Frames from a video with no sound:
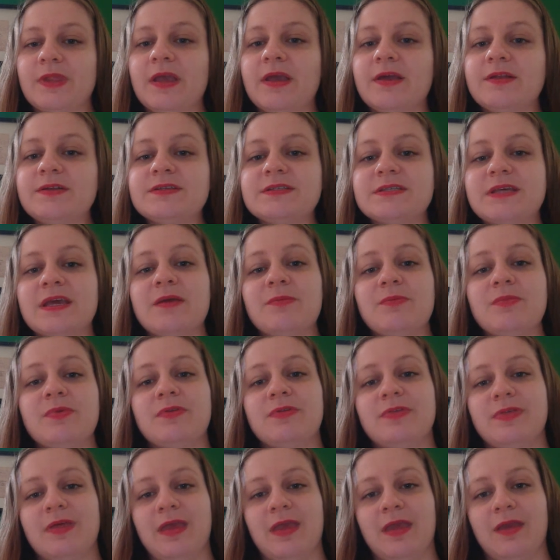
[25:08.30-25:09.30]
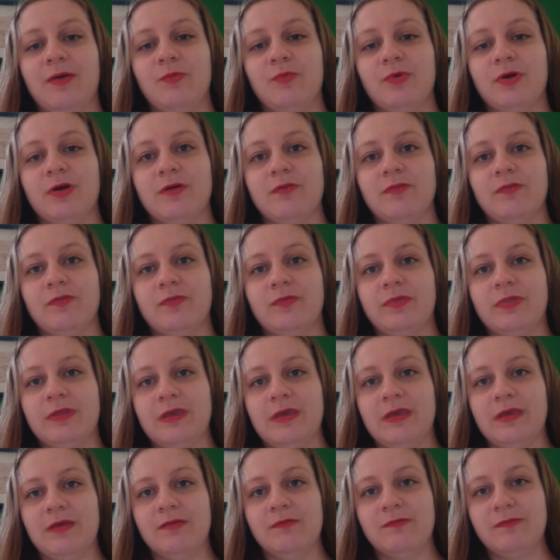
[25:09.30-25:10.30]
And same thing with
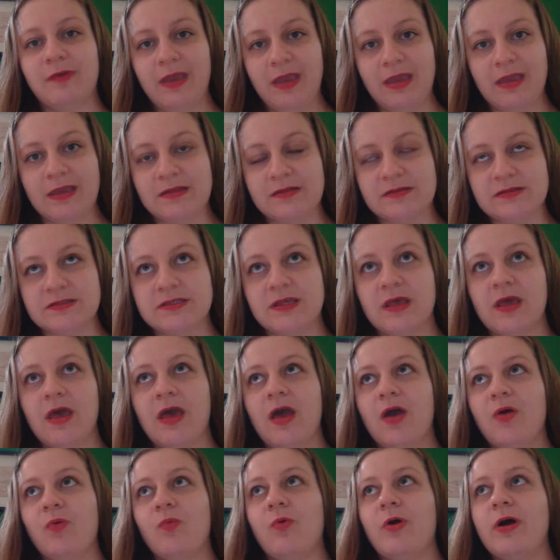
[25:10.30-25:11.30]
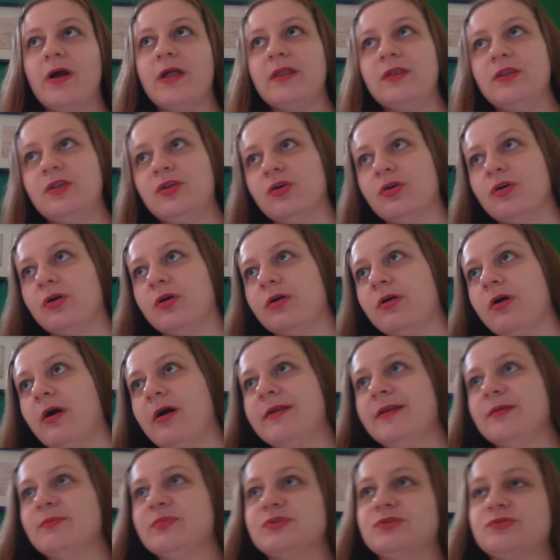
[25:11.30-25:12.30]
the veins. When you're
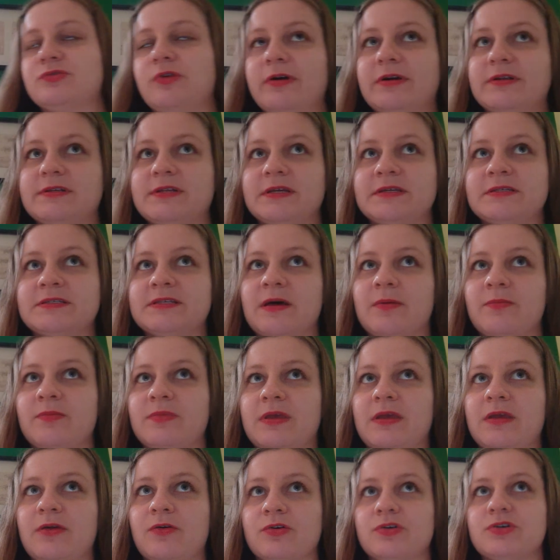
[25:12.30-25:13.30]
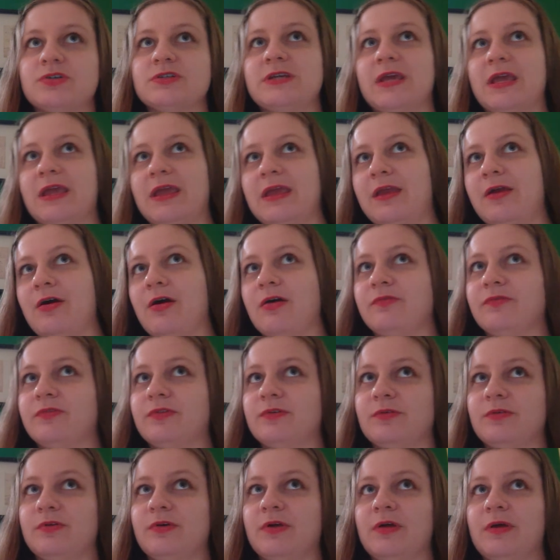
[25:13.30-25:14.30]
unobstructing something or you're taking off
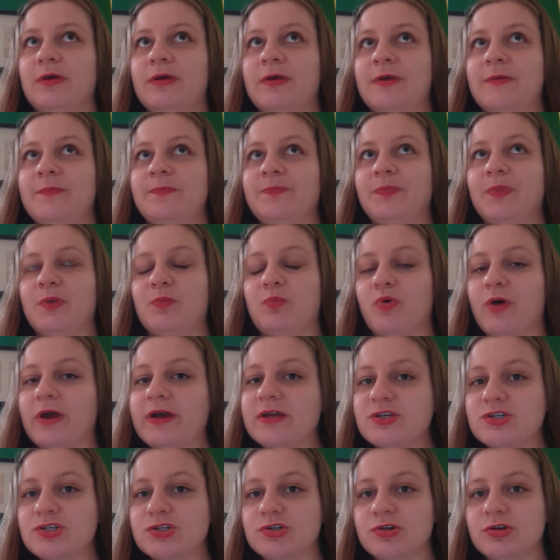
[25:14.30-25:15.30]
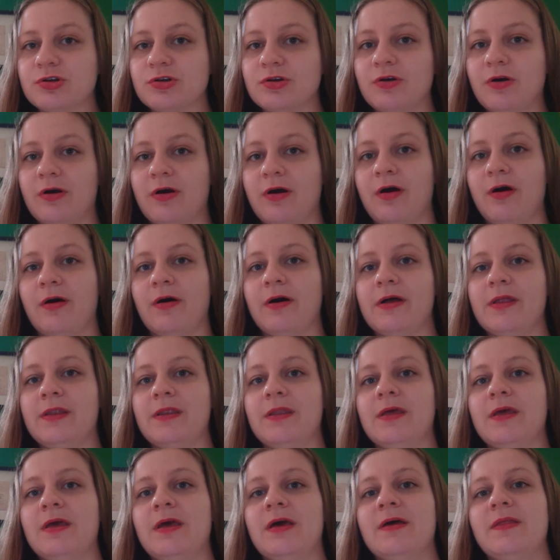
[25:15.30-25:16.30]
the, the pressure
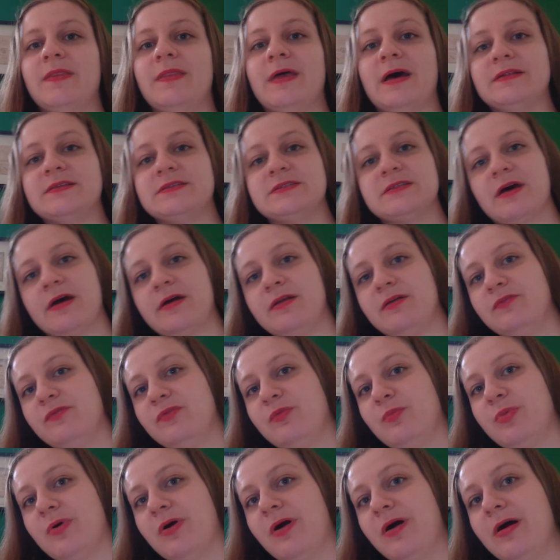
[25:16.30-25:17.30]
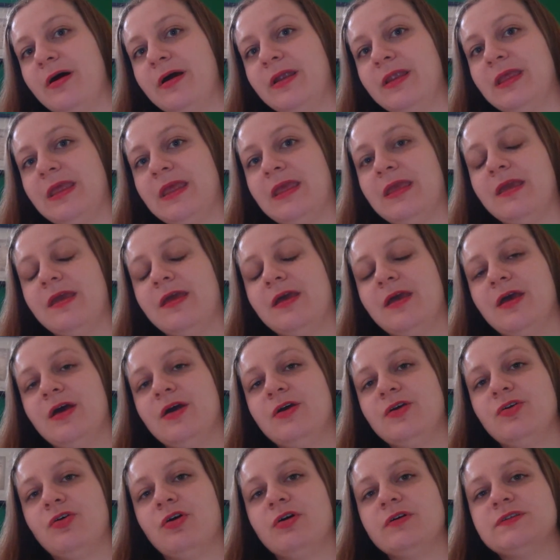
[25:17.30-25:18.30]
on that side of the body,
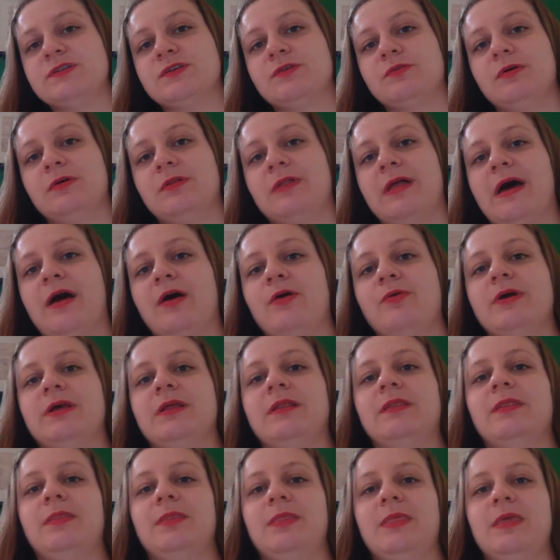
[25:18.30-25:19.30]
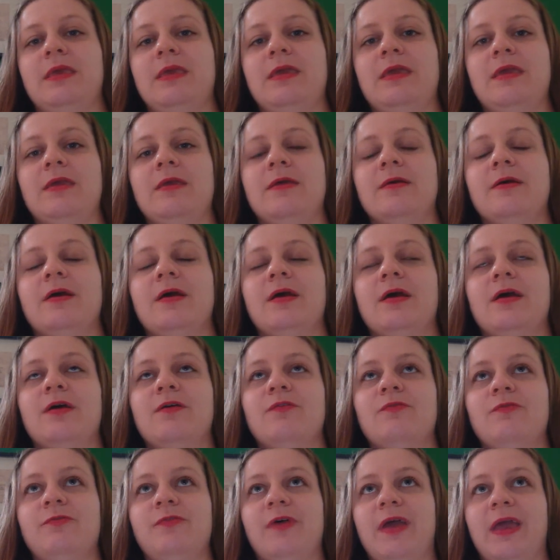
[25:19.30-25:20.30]
you're also allowing the
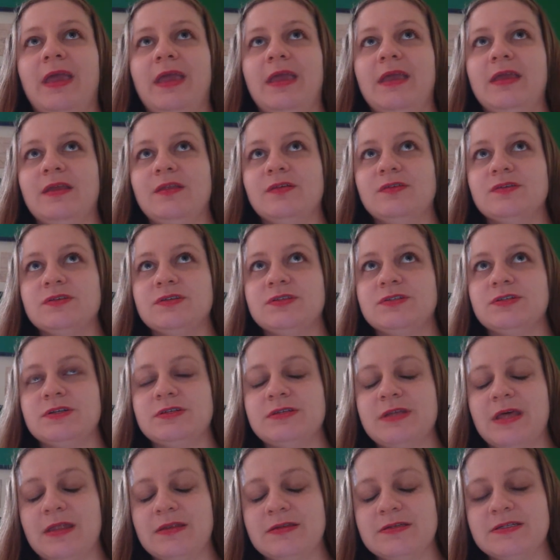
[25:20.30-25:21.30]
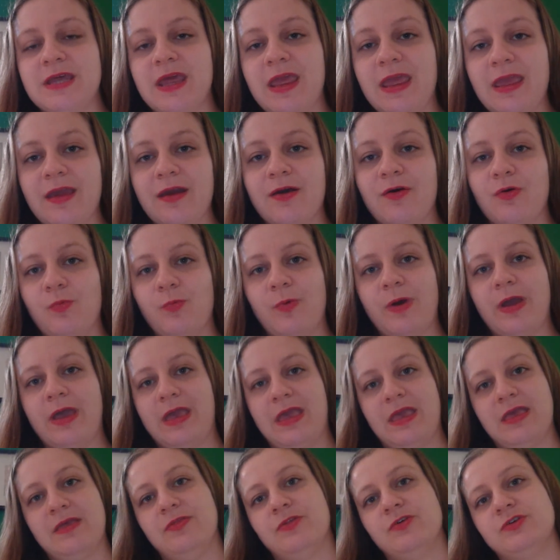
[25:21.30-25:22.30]
veins to tend take
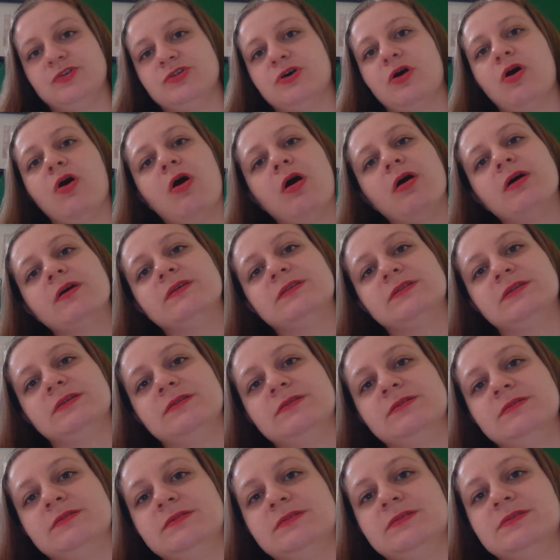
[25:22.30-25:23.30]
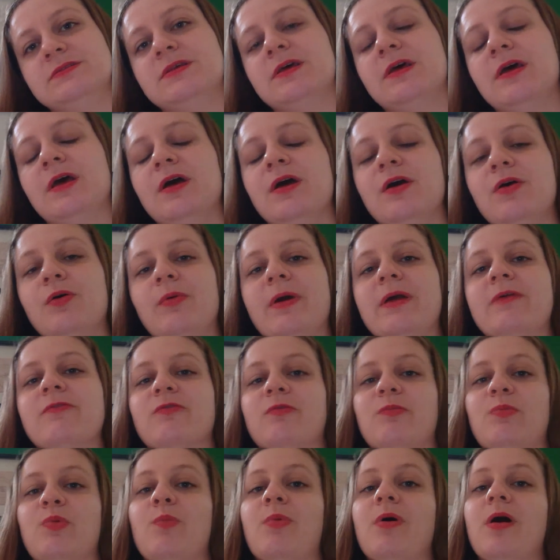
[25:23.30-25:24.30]
away the toxins away
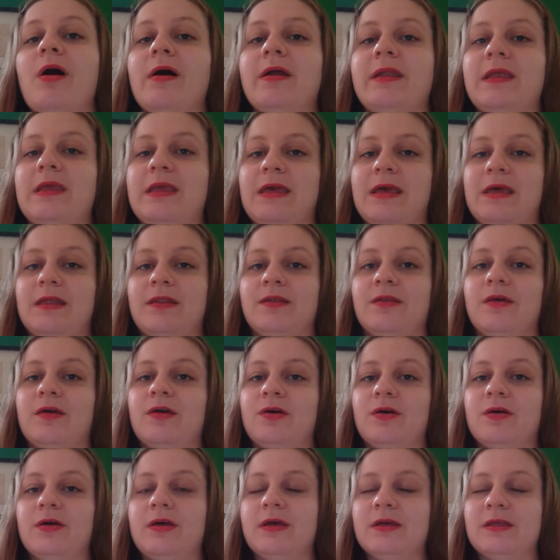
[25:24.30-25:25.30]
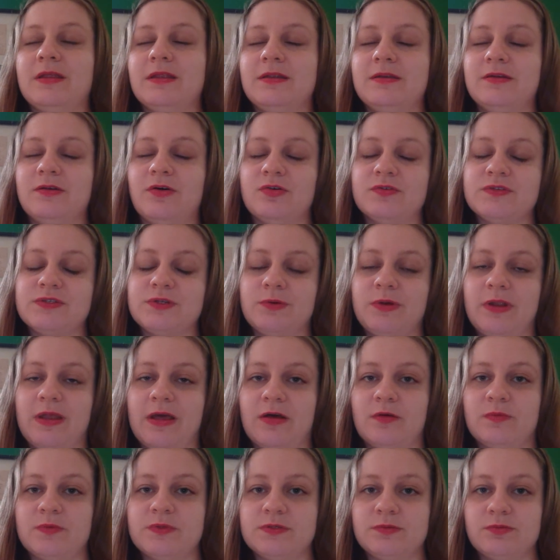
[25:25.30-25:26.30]
from the body and and also it
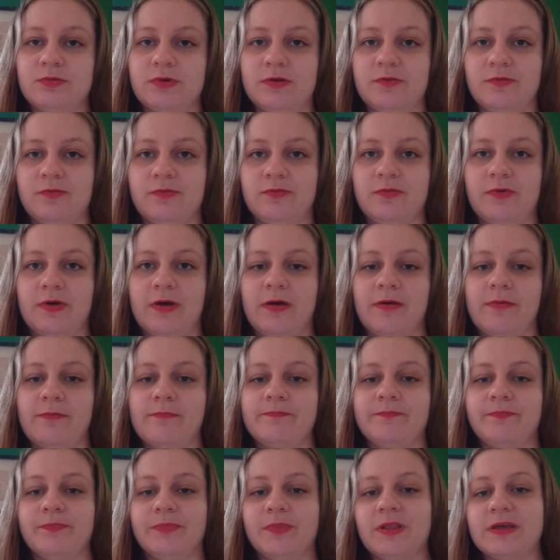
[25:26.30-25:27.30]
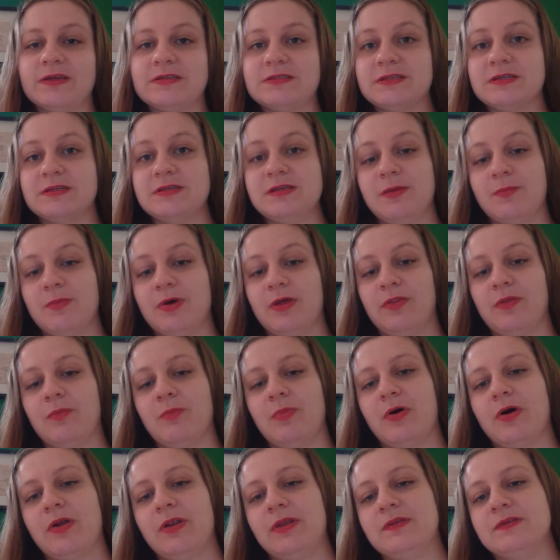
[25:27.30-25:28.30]
helps with um, less edema in the
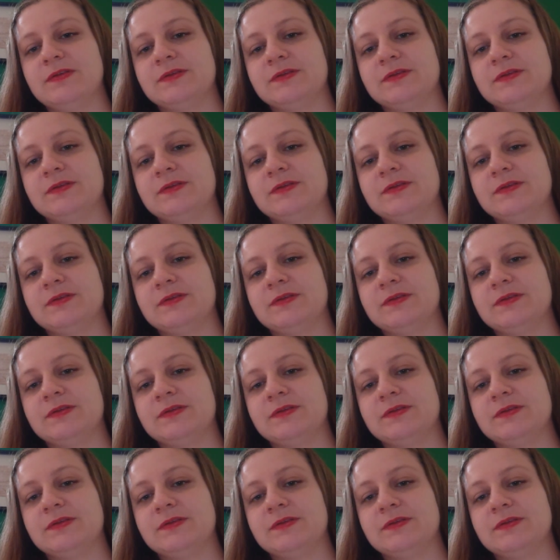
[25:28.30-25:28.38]
body.